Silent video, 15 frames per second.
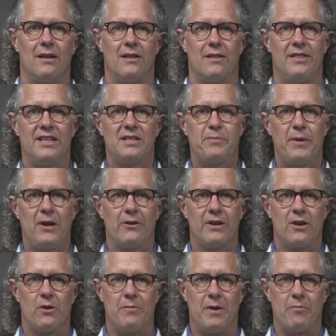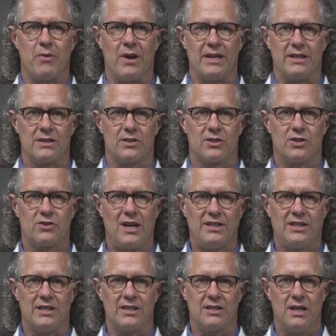This perineal membrane
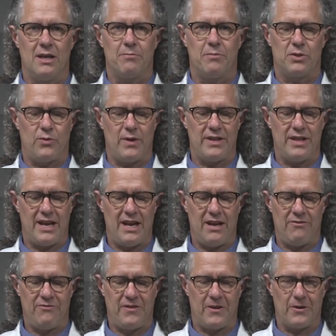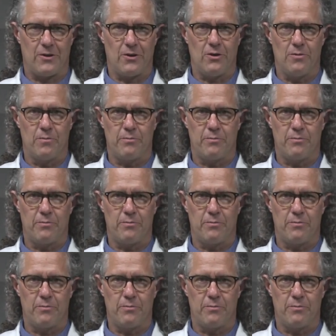stretches between the inferior